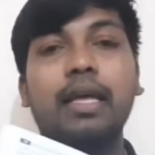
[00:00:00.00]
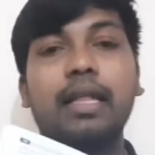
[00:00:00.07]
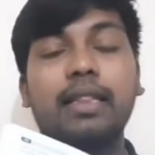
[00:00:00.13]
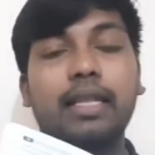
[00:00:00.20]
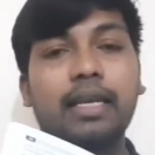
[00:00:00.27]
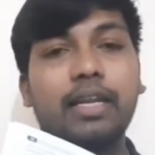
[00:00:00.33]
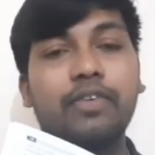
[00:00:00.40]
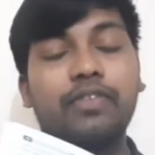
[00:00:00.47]

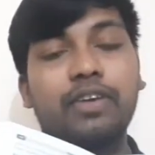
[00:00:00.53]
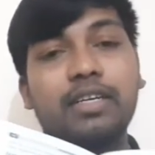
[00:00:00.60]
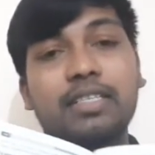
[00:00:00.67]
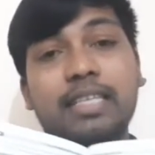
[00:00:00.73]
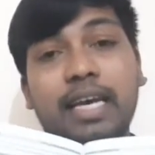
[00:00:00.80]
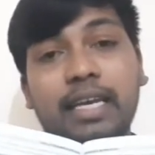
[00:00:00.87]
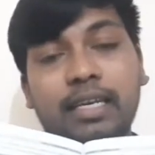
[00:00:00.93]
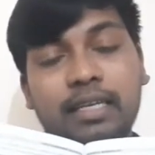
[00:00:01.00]
Then different
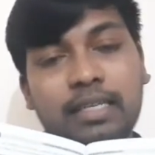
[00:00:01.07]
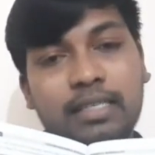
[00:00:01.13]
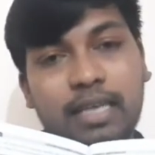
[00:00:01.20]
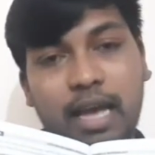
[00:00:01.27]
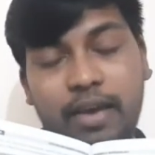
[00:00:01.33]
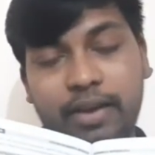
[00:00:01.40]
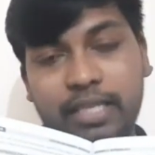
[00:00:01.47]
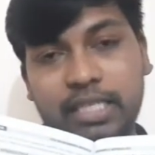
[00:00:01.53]
cycles
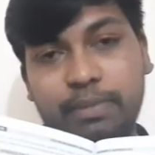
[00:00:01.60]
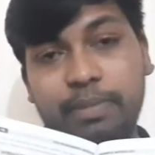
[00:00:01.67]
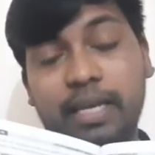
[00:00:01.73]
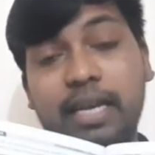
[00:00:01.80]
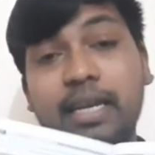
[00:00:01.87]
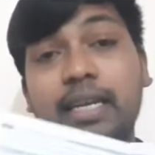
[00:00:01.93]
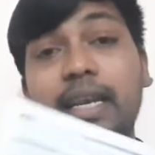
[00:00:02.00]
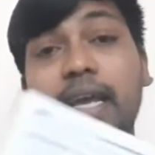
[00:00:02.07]
I
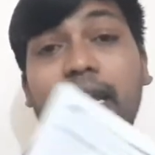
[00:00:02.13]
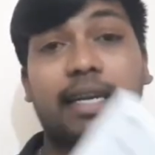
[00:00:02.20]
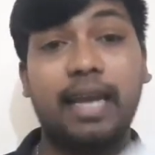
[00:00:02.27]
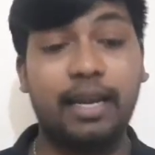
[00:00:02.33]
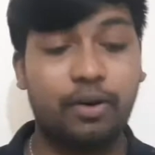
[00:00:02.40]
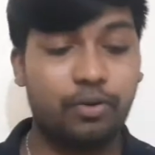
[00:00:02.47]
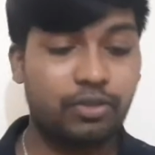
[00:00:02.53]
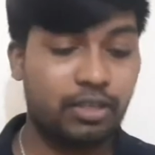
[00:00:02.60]
explained, like
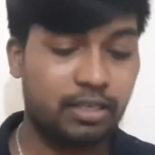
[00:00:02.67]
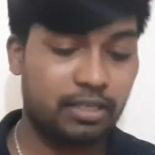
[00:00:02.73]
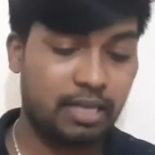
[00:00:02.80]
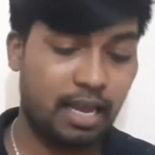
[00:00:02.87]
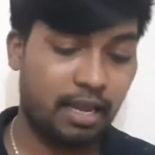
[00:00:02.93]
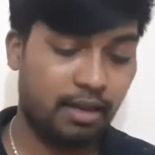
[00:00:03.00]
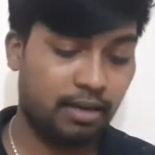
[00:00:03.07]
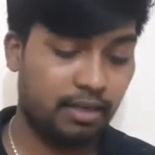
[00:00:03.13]
nitrogen
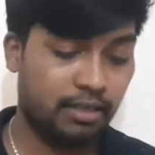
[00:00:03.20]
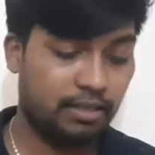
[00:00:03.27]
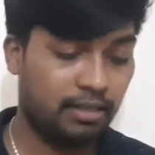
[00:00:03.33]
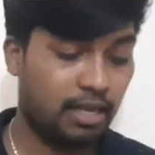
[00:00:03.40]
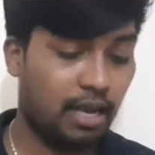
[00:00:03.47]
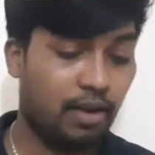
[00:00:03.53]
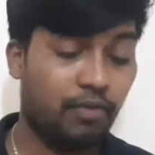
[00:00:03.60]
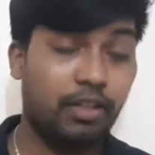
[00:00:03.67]
cycle is
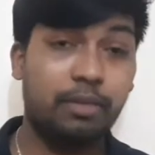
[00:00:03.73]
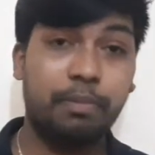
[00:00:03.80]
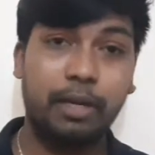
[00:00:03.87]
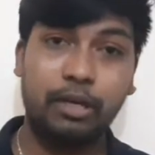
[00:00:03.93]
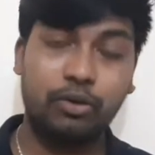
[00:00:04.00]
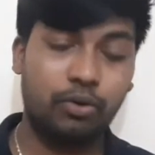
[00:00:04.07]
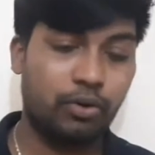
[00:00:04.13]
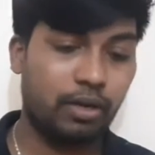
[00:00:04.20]
there with
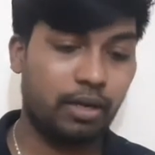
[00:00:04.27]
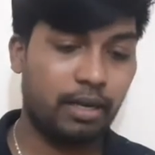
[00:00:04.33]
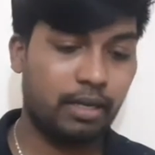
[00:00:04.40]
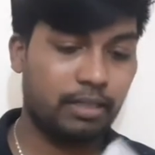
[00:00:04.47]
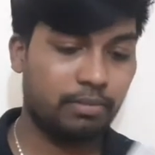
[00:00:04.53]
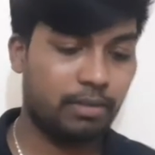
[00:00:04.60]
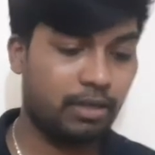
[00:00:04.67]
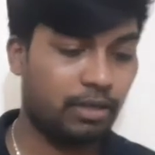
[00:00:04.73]
pictorial
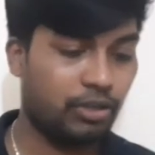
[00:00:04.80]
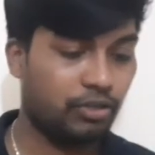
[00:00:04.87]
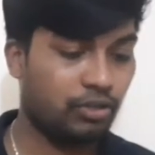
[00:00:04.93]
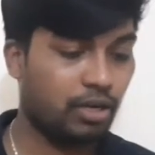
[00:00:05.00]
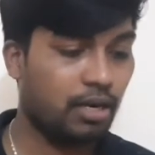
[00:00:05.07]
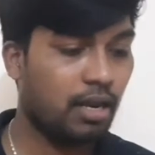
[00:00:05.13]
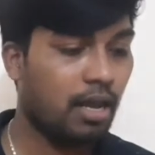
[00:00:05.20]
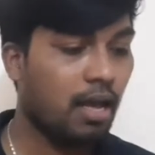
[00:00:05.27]

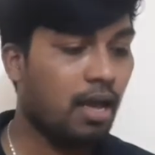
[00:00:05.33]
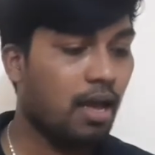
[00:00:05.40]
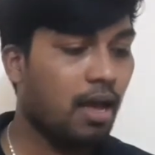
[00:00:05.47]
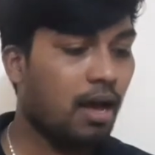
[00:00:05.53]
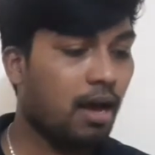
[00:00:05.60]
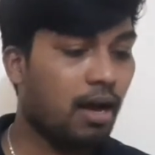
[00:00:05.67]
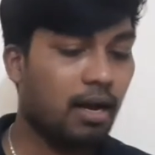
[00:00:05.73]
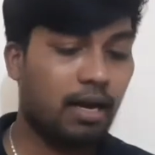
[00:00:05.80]
explanation,
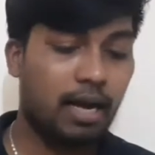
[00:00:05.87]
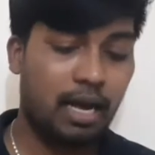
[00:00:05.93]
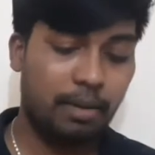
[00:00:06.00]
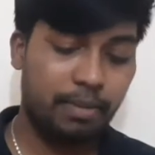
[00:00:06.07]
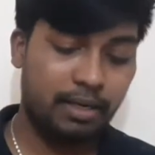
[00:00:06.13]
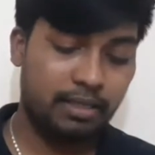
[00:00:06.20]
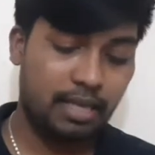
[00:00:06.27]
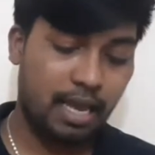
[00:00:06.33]

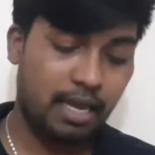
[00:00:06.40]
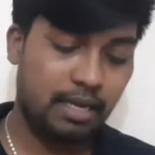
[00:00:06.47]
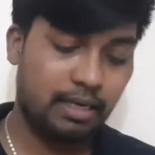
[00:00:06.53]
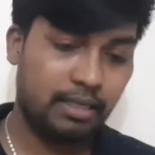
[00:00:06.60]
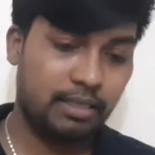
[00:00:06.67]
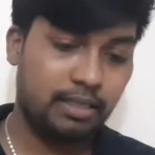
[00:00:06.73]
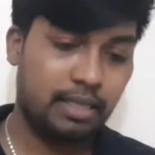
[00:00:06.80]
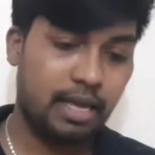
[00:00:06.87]
carbon
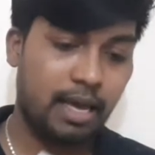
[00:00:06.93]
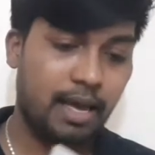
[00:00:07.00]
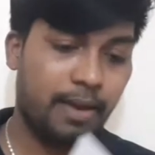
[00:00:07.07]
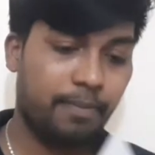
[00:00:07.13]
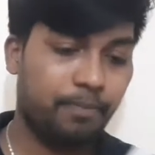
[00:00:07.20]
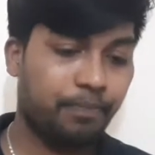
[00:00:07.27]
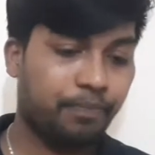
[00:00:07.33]
cycle is there.